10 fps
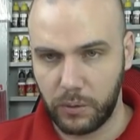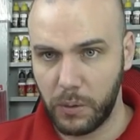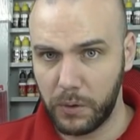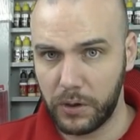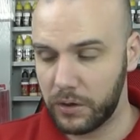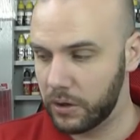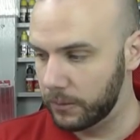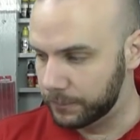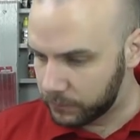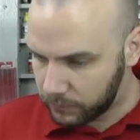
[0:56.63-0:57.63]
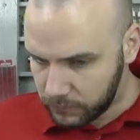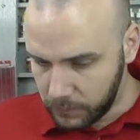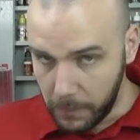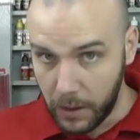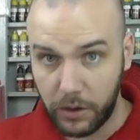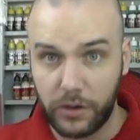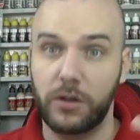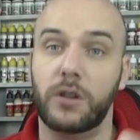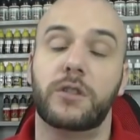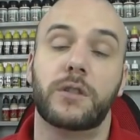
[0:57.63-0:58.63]
So what we're going to do I'm going to
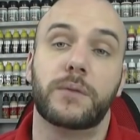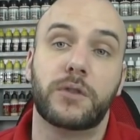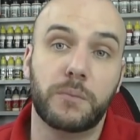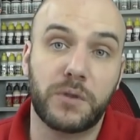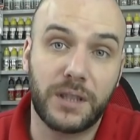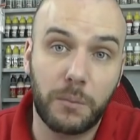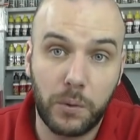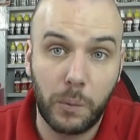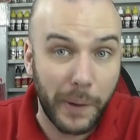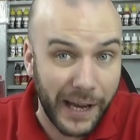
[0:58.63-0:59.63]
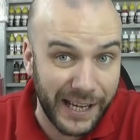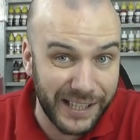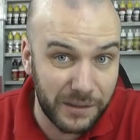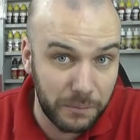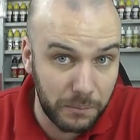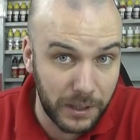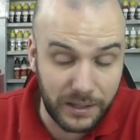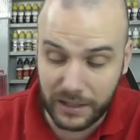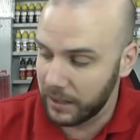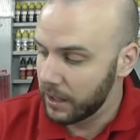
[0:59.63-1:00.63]
start off with some simple paint
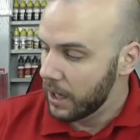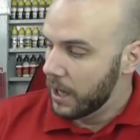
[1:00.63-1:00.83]
mixing.